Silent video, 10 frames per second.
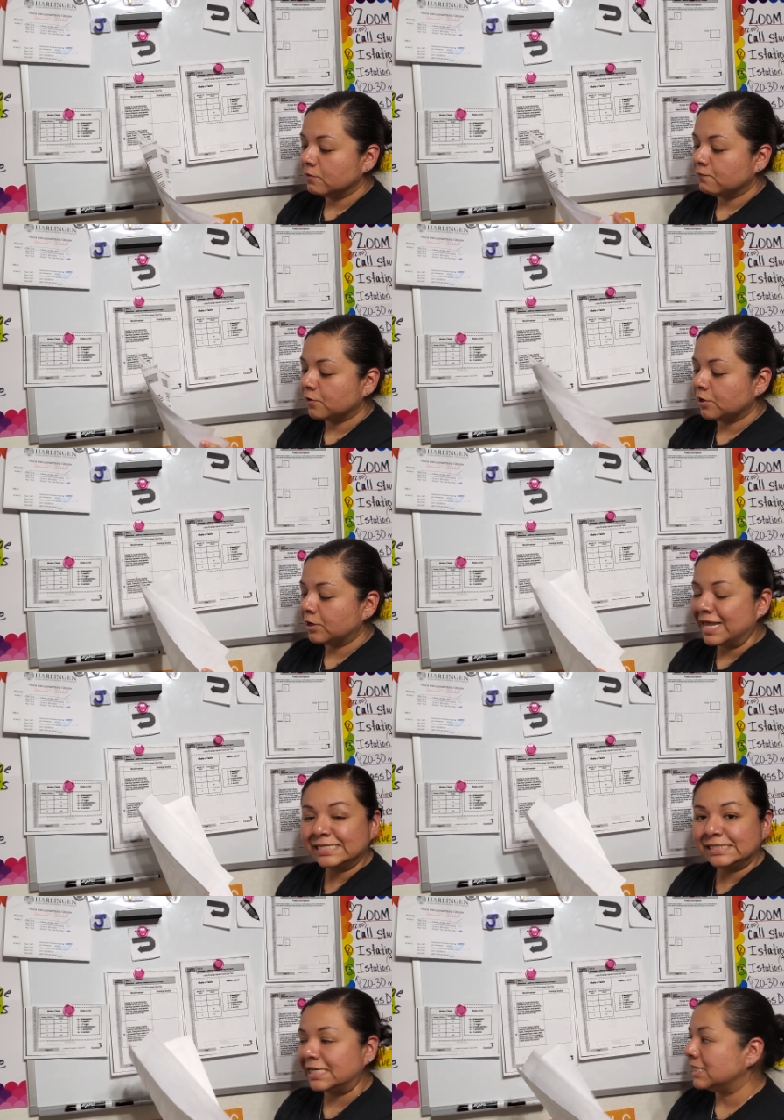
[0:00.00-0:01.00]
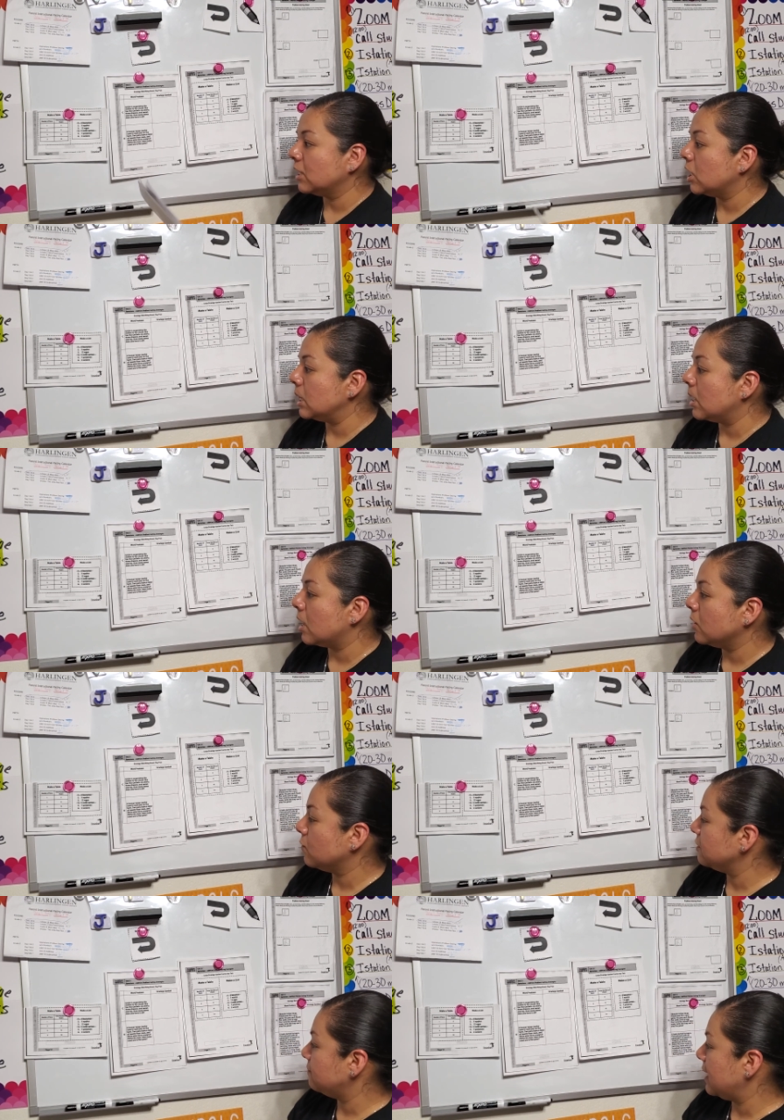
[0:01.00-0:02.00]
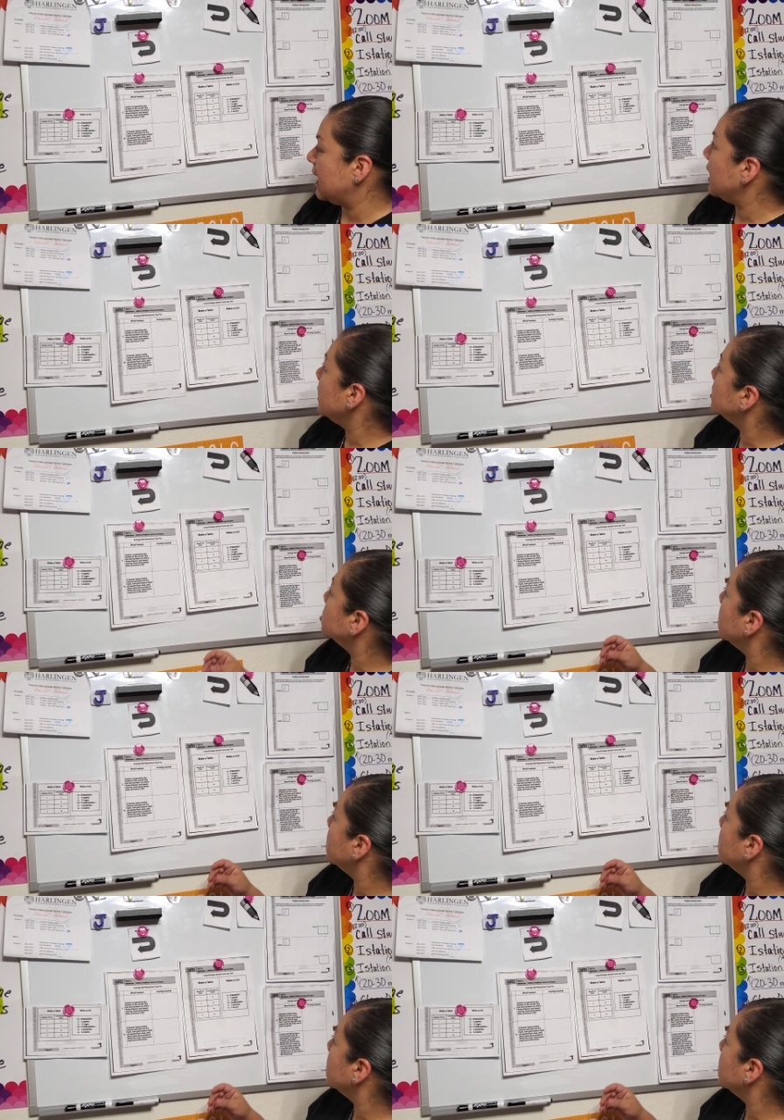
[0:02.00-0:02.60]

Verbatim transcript: for your lesson, along with page